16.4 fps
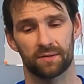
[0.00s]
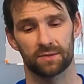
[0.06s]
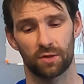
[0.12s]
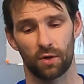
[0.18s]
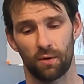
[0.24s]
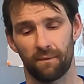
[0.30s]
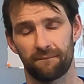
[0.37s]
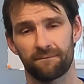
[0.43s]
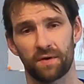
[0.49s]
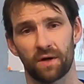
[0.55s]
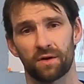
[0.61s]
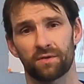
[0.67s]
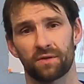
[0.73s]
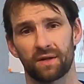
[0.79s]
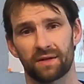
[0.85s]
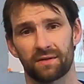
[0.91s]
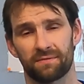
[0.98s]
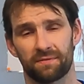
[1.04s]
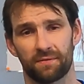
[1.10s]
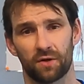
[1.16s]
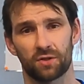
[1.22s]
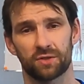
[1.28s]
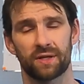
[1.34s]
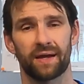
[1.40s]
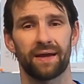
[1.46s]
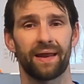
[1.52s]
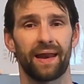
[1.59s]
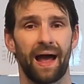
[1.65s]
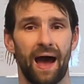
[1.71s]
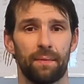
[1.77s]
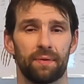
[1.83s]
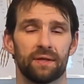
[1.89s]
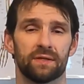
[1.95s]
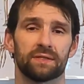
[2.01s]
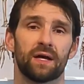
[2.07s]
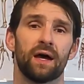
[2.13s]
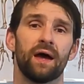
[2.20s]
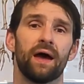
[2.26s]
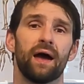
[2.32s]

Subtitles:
So first things first, it happens.